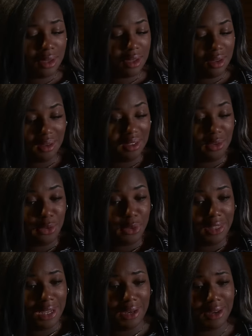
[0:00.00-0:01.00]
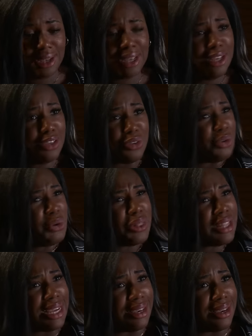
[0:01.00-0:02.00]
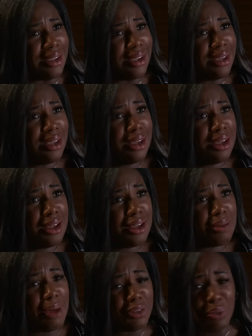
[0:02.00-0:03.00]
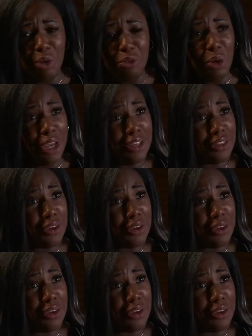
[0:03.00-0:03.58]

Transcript: You know, it's nothing. It's nothing compared to what Roy is